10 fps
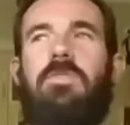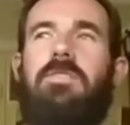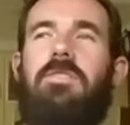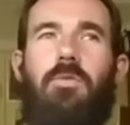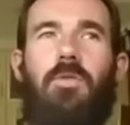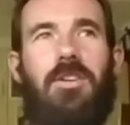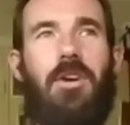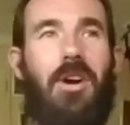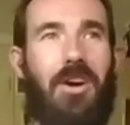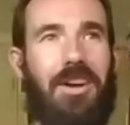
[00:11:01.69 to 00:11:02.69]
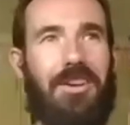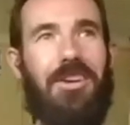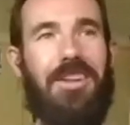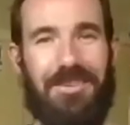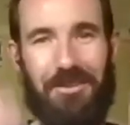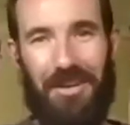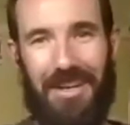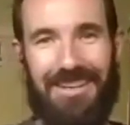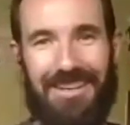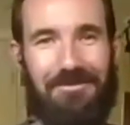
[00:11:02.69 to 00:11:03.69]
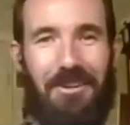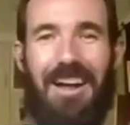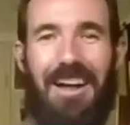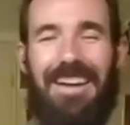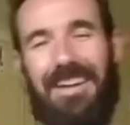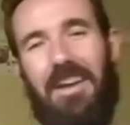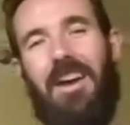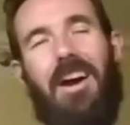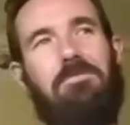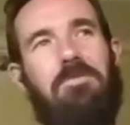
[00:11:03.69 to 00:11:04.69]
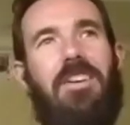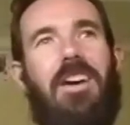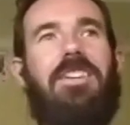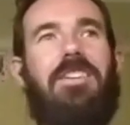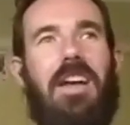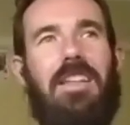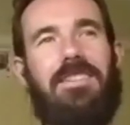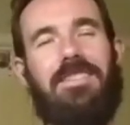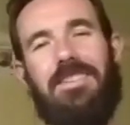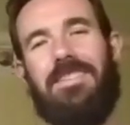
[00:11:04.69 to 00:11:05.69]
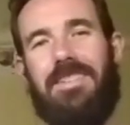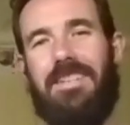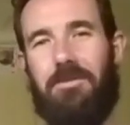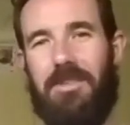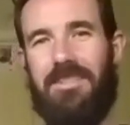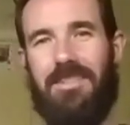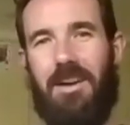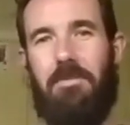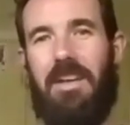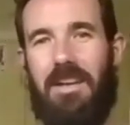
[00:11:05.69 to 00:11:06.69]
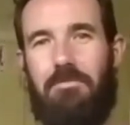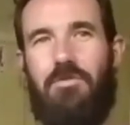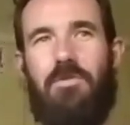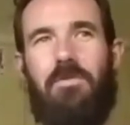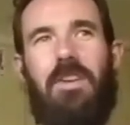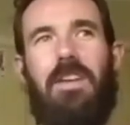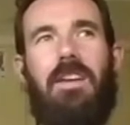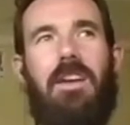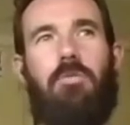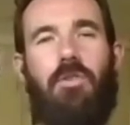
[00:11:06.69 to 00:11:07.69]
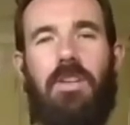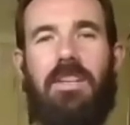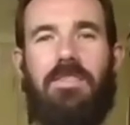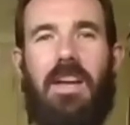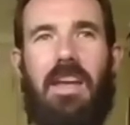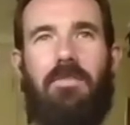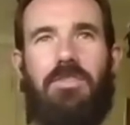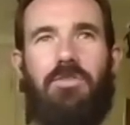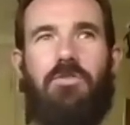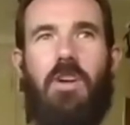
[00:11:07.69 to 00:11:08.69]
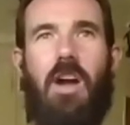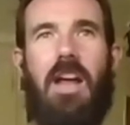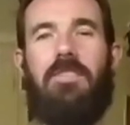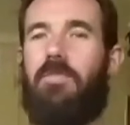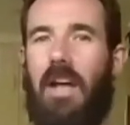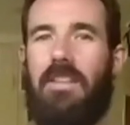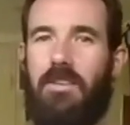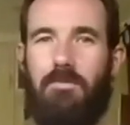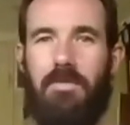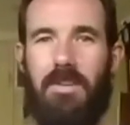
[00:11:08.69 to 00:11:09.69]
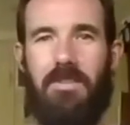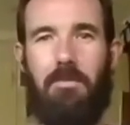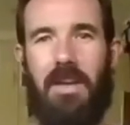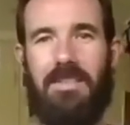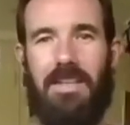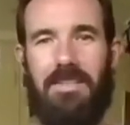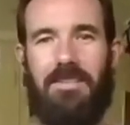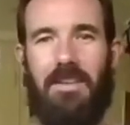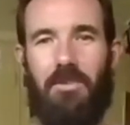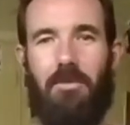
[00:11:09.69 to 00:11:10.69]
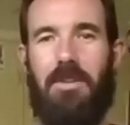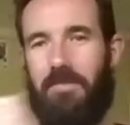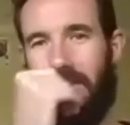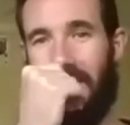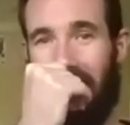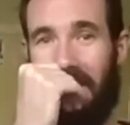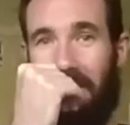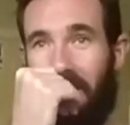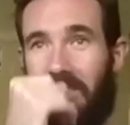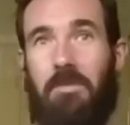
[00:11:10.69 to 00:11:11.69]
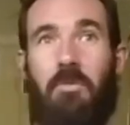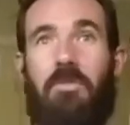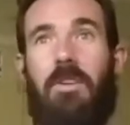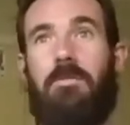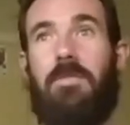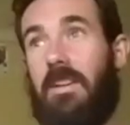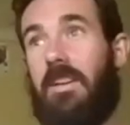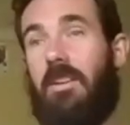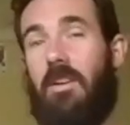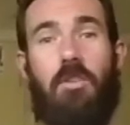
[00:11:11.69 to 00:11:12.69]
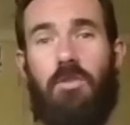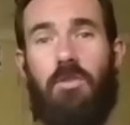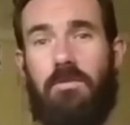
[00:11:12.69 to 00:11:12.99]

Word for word: I'm pretty good at doing it, where I, I'm the kind of guy that doesn't see twists coming in a movie purely because I never try to find them, if that makes sense. Like normally if I'm just sitting there watching a movie, I'm just like, oh, cool.